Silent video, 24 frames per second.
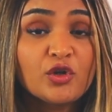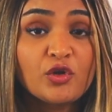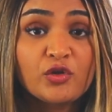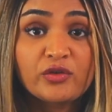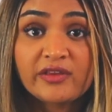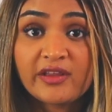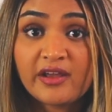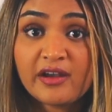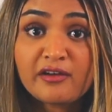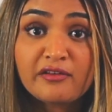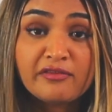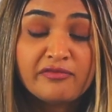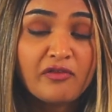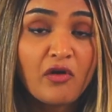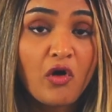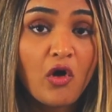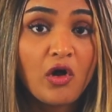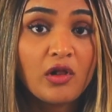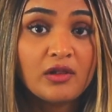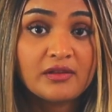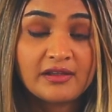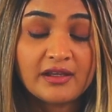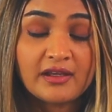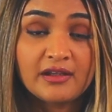their
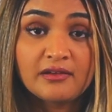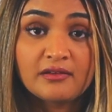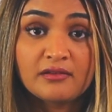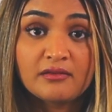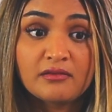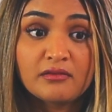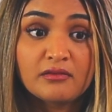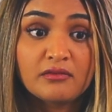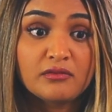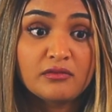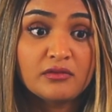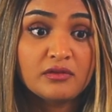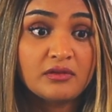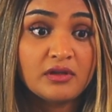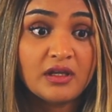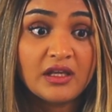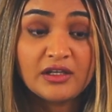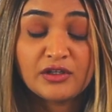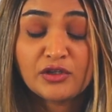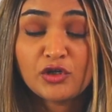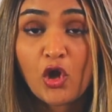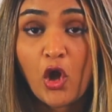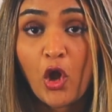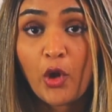fault and
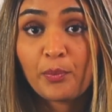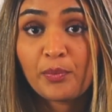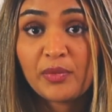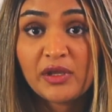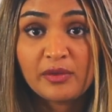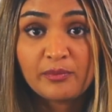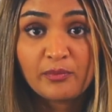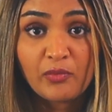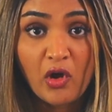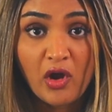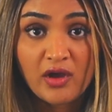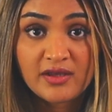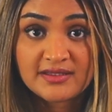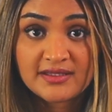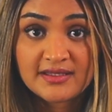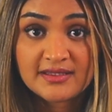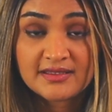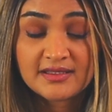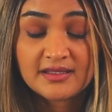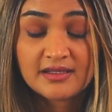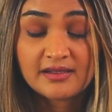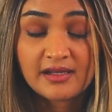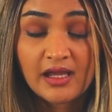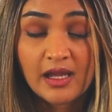it not being
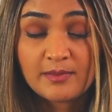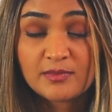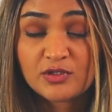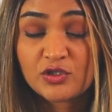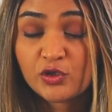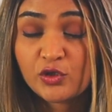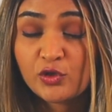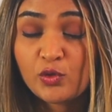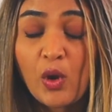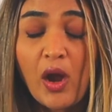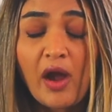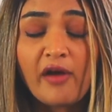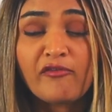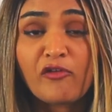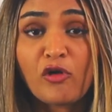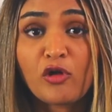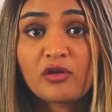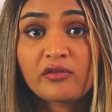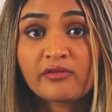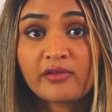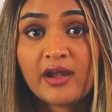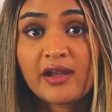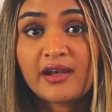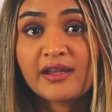processed in time. So you have
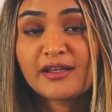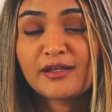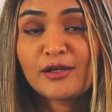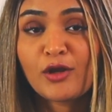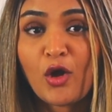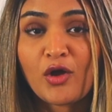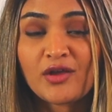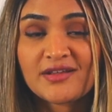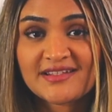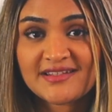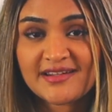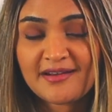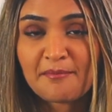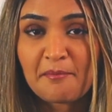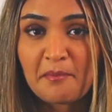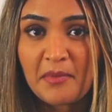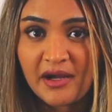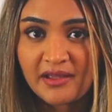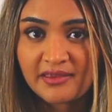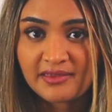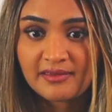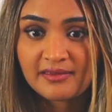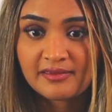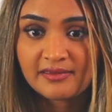already lost a
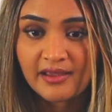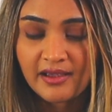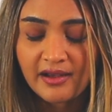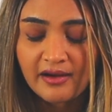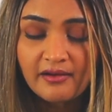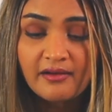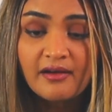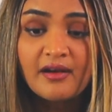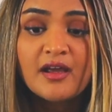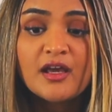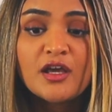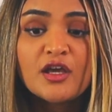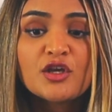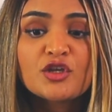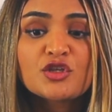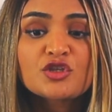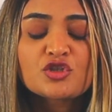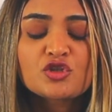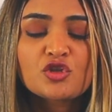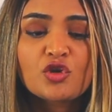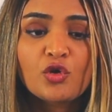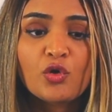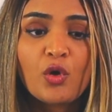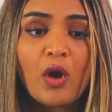month there.
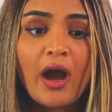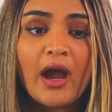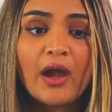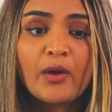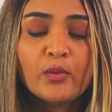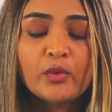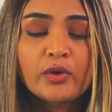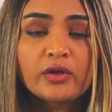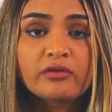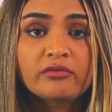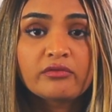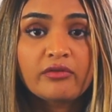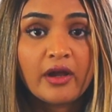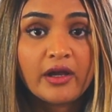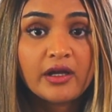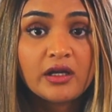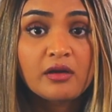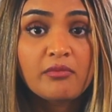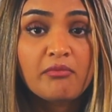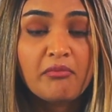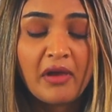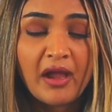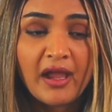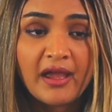So I would
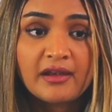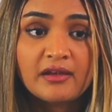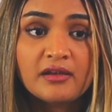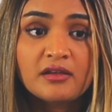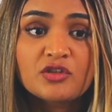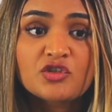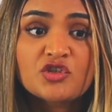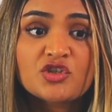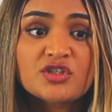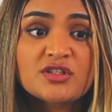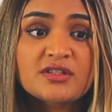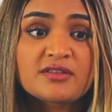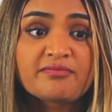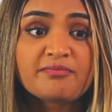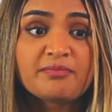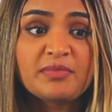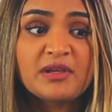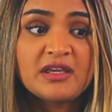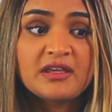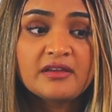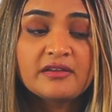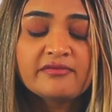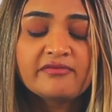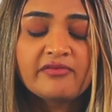recommend just
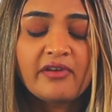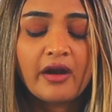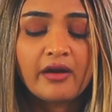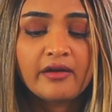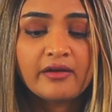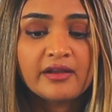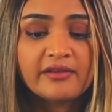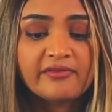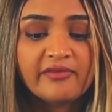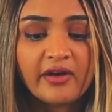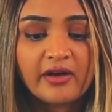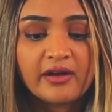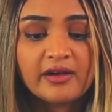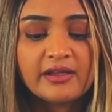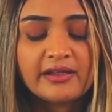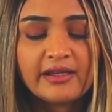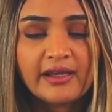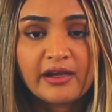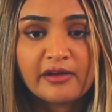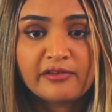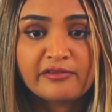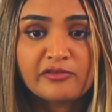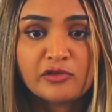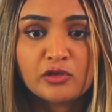being very, very
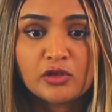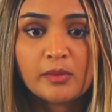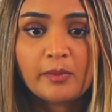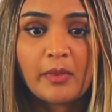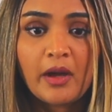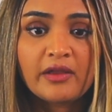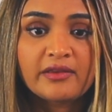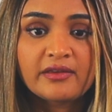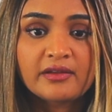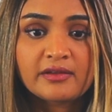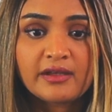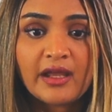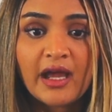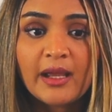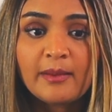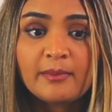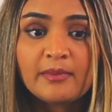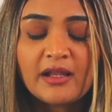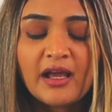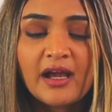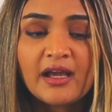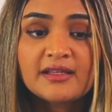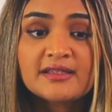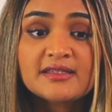careful about the
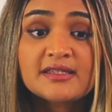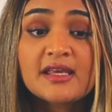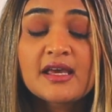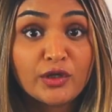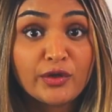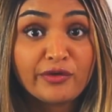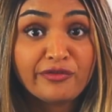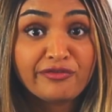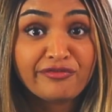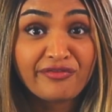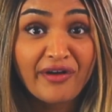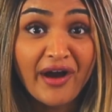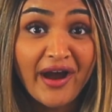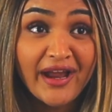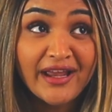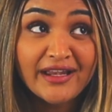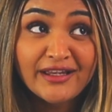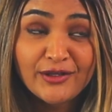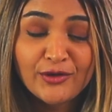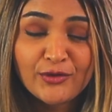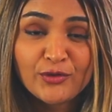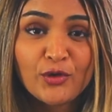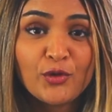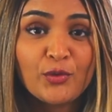timelines. File
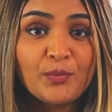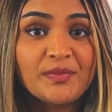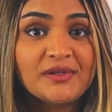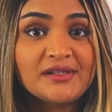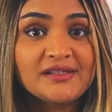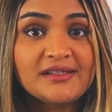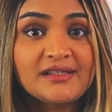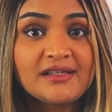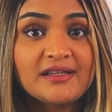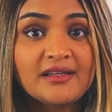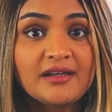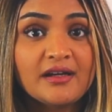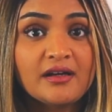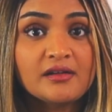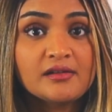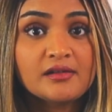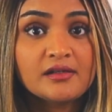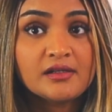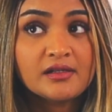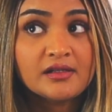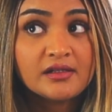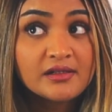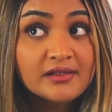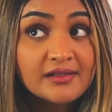your OPT
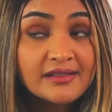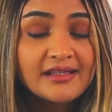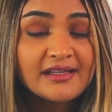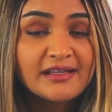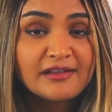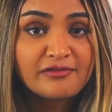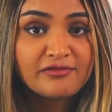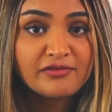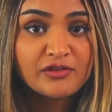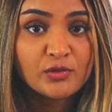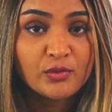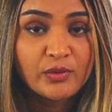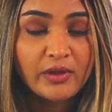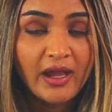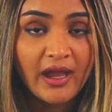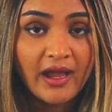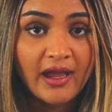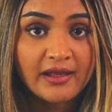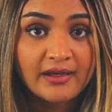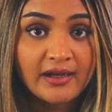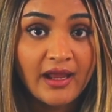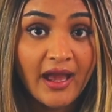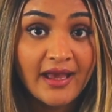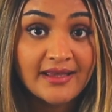early if you
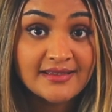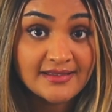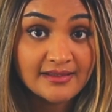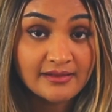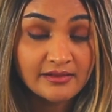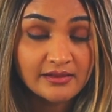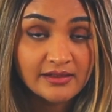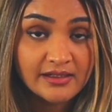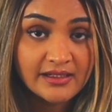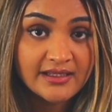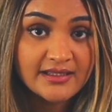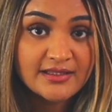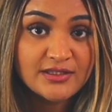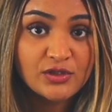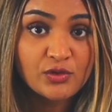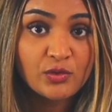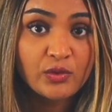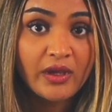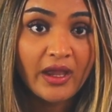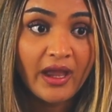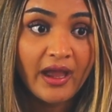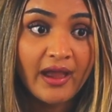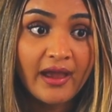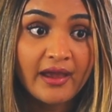can, as early as you
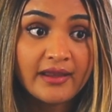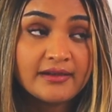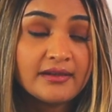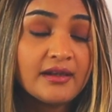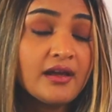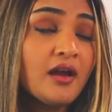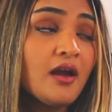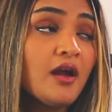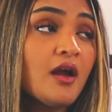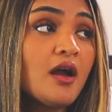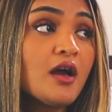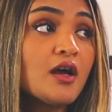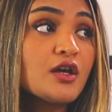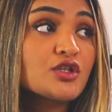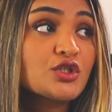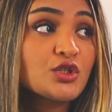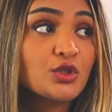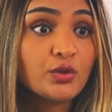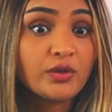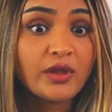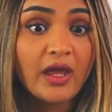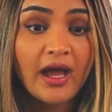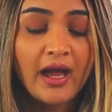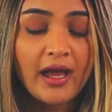can,
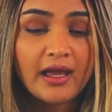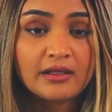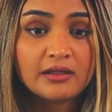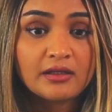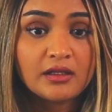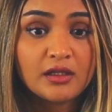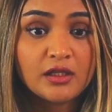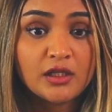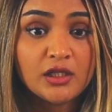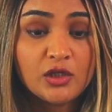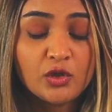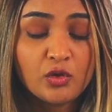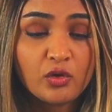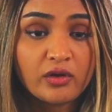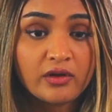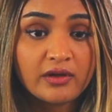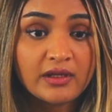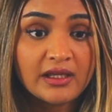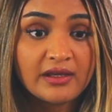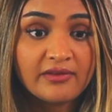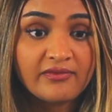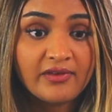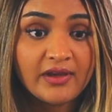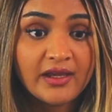so that you're
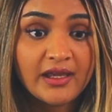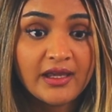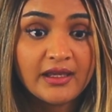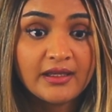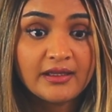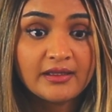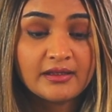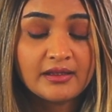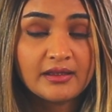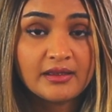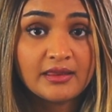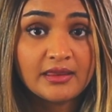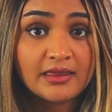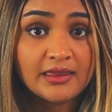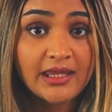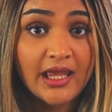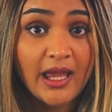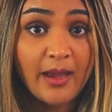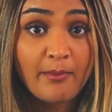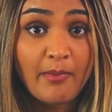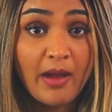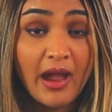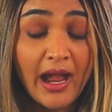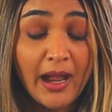giving
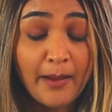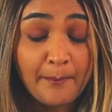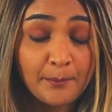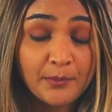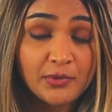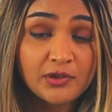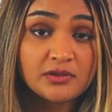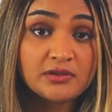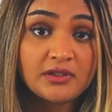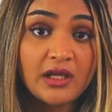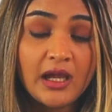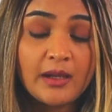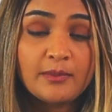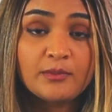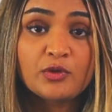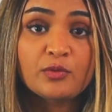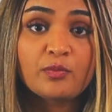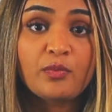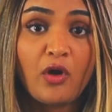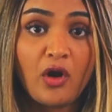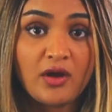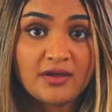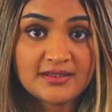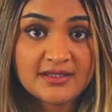them ample time to
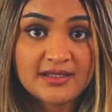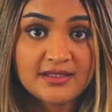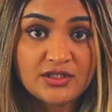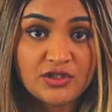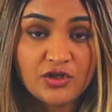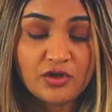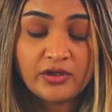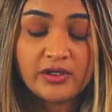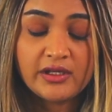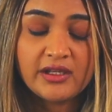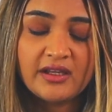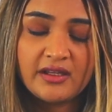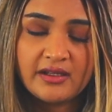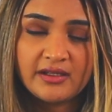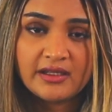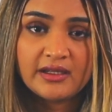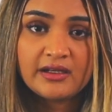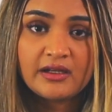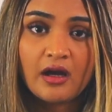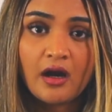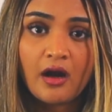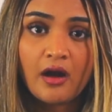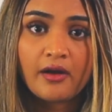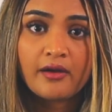process your
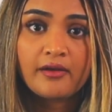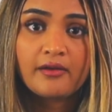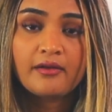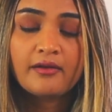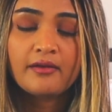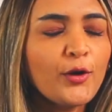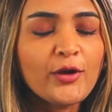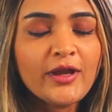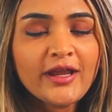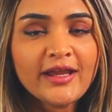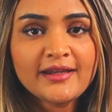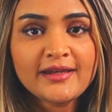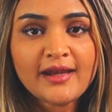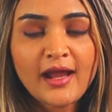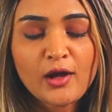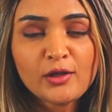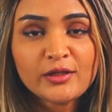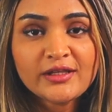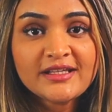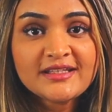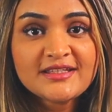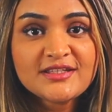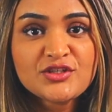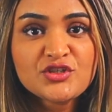EAD card. Okay, now
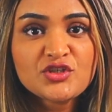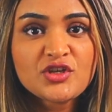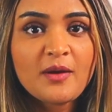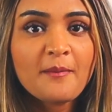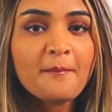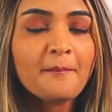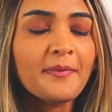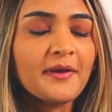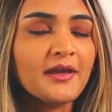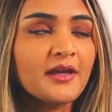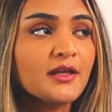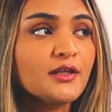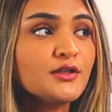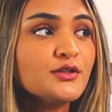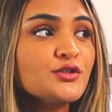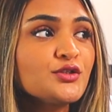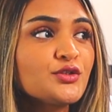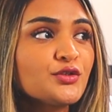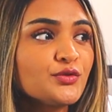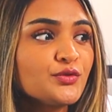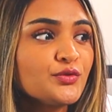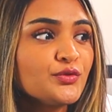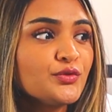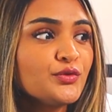let's jump
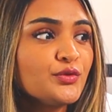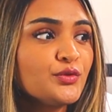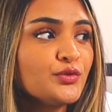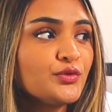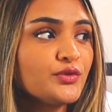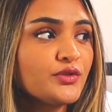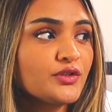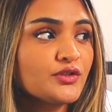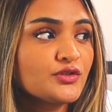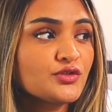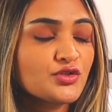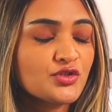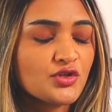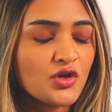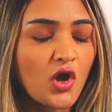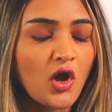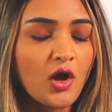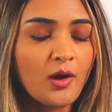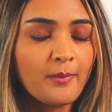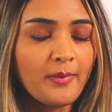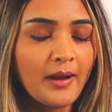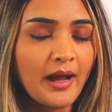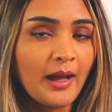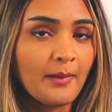into the
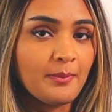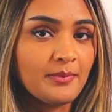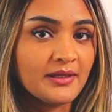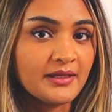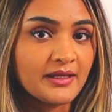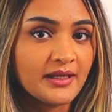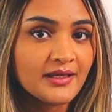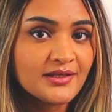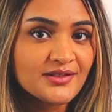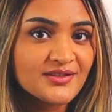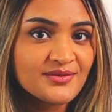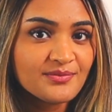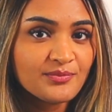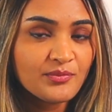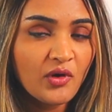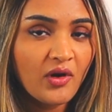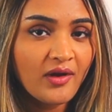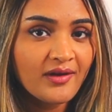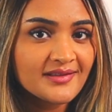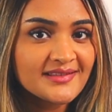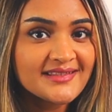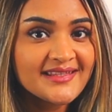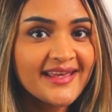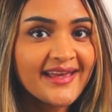job application
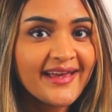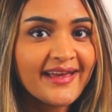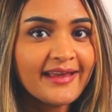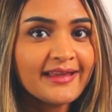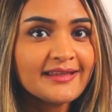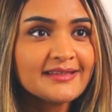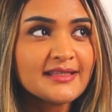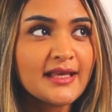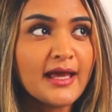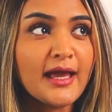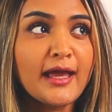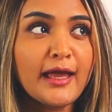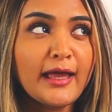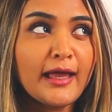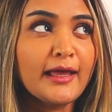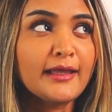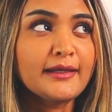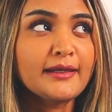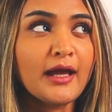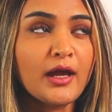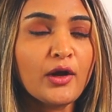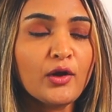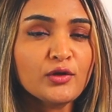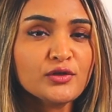process,
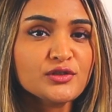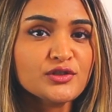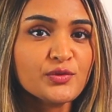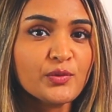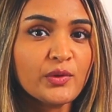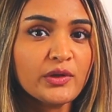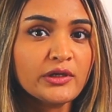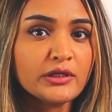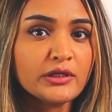and I also want